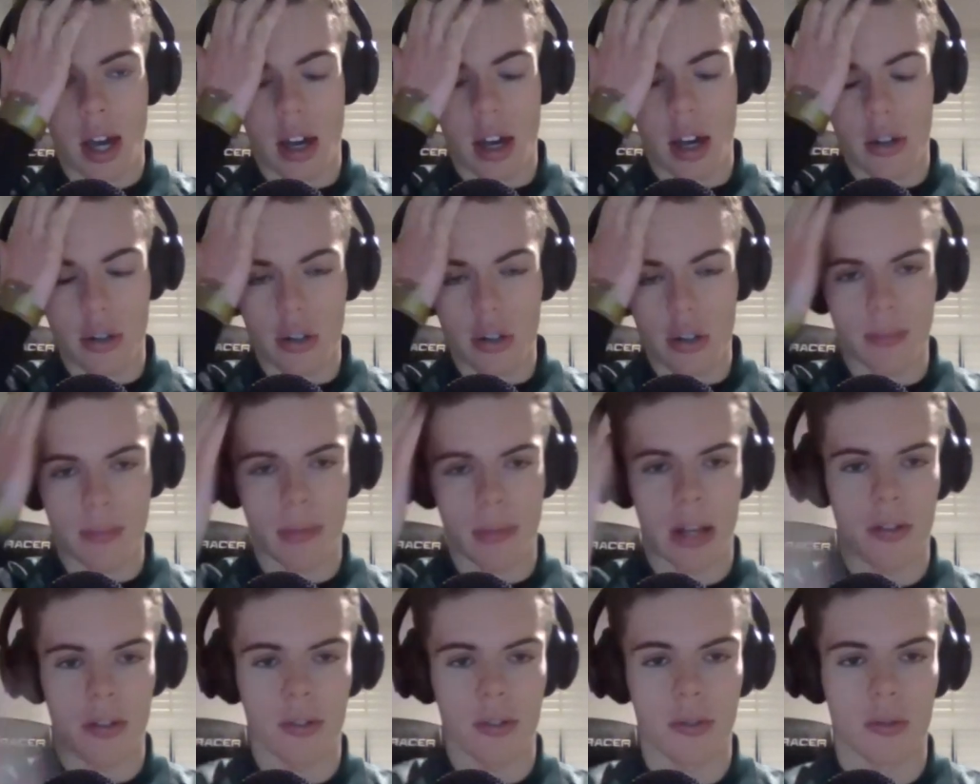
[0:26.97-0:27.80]
do
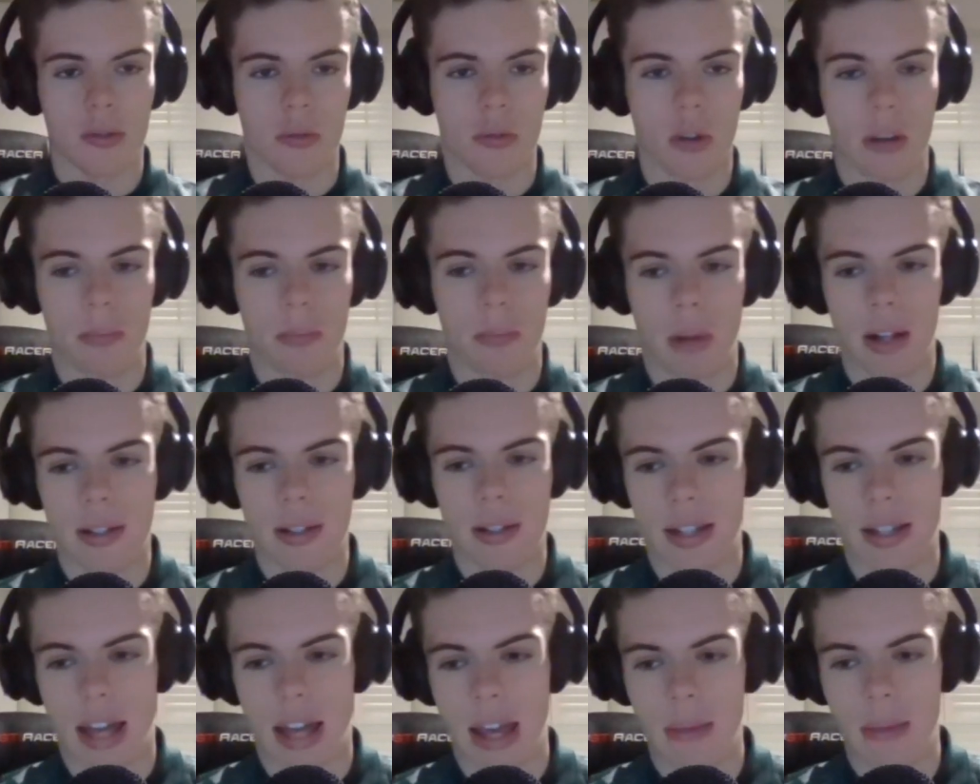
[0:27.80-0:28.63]
smash the subscribe
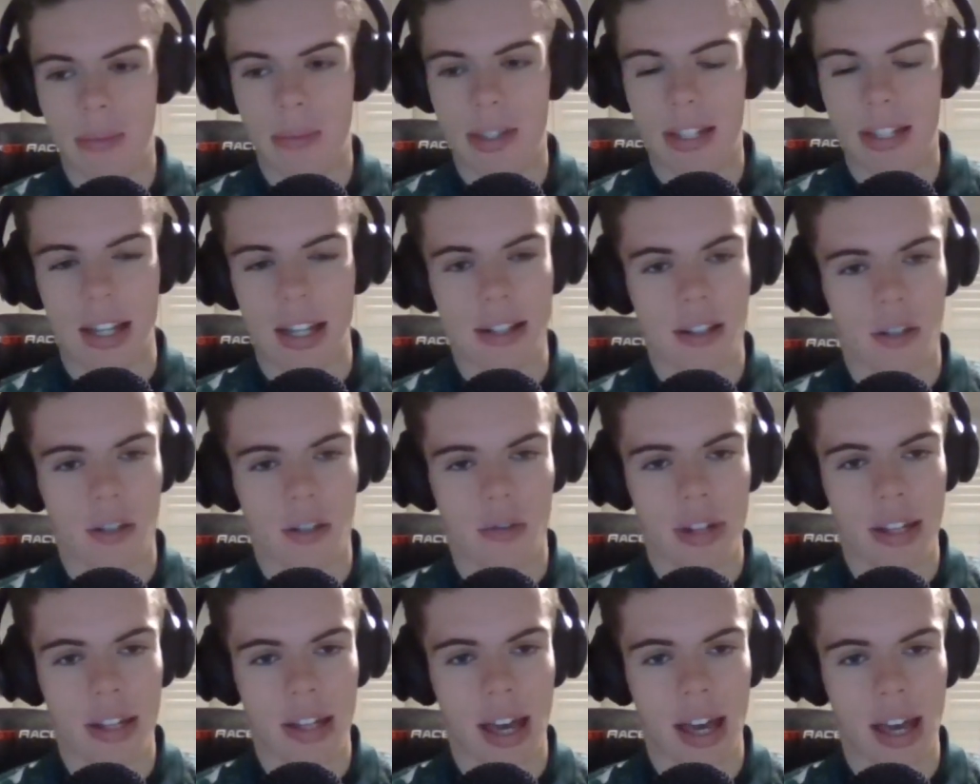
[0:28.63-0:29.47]
button. Aim is to get to
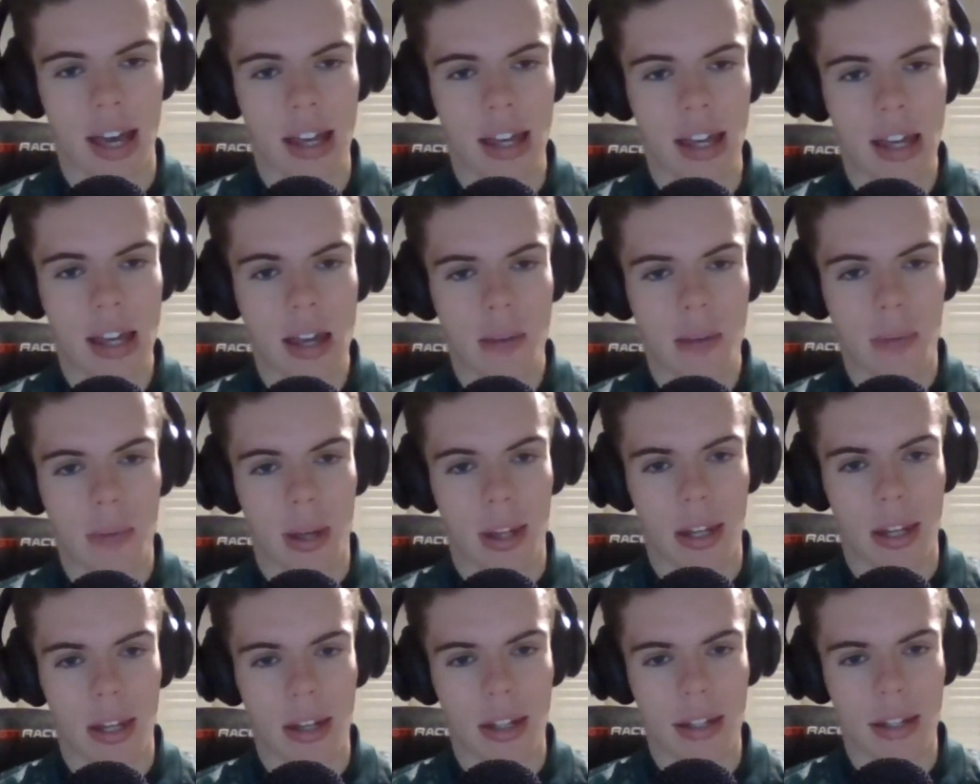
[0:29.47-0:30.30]
3K by
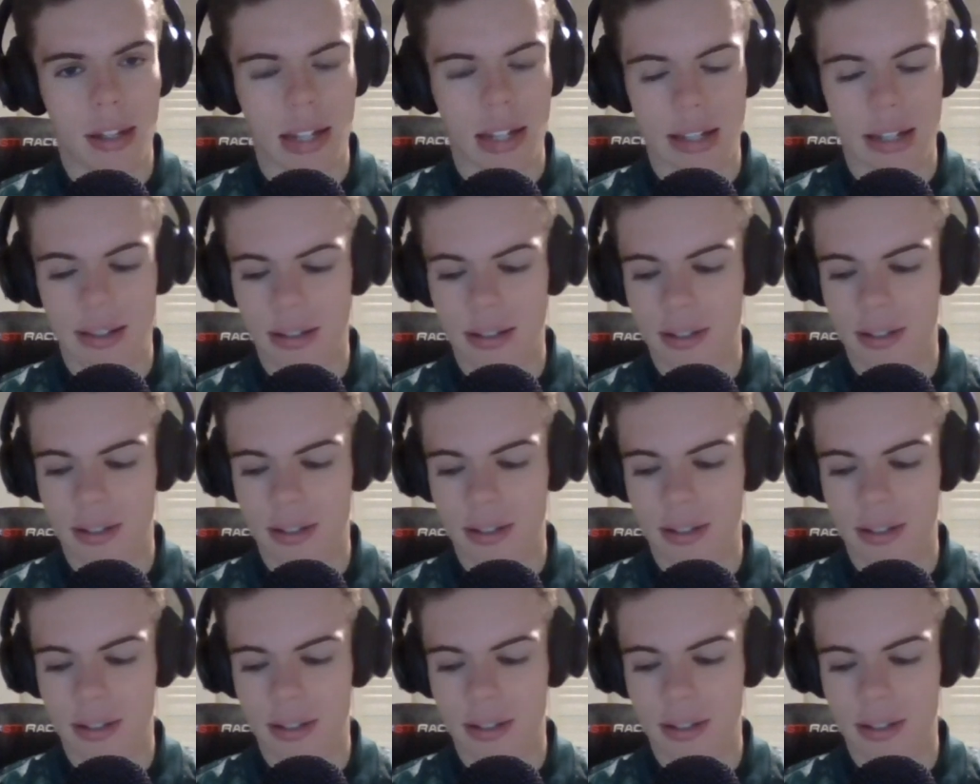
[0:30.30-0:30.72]
the end of the season.